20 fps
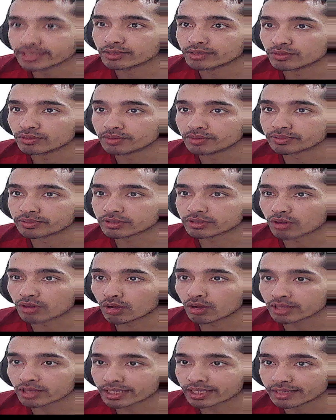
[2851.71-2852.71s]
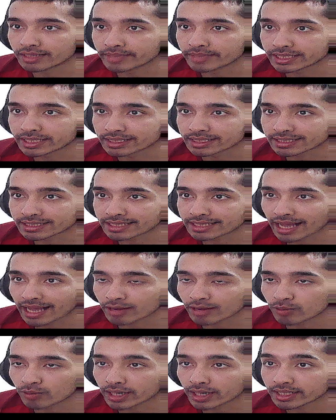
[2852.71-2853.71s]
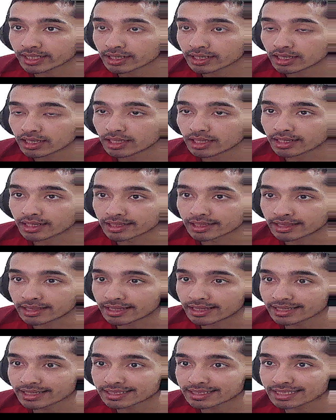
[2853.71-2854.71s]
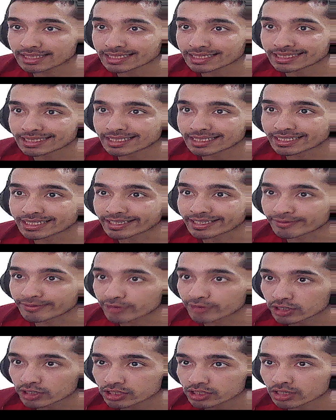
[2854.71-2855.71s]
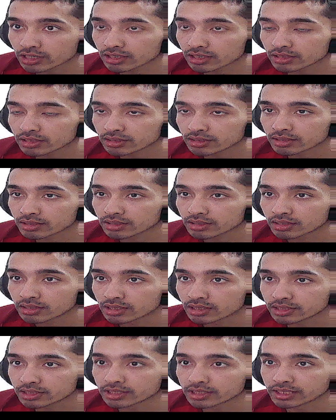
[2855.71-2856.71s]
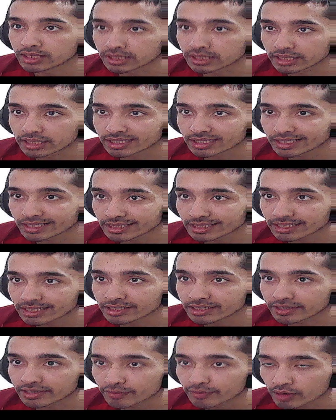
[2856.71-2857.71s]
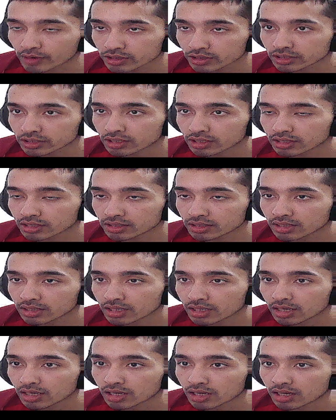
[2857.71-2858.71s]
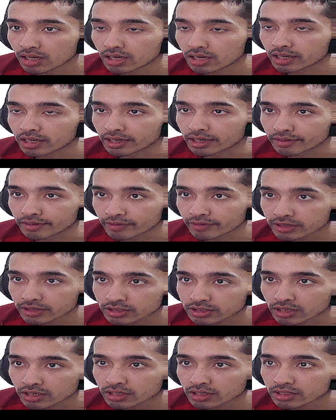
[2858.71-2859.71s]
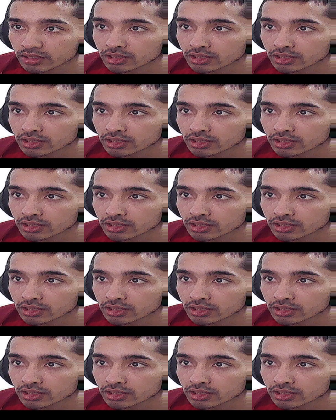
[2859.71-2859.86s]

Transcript: We push all the element in stack 1. This is in reverse order, isn't it? This is in reverse order. Reverse order.